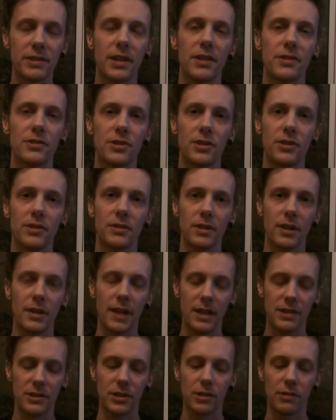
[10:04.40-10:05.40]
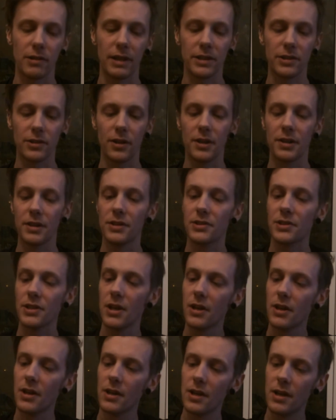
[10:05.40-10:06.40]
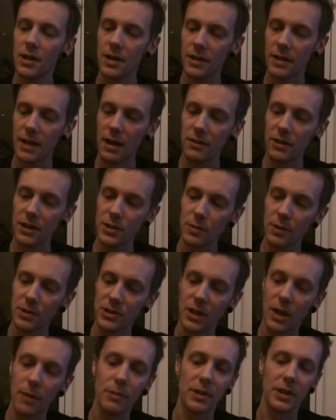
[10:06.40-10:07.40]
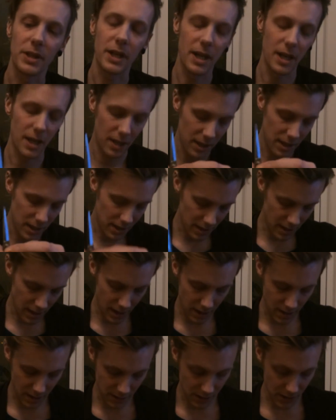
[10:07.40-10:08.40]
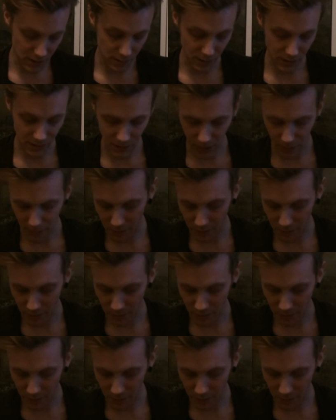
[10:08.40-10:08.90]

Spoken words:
tension and that's the correct tightness. Now these ones come with a key. These ones come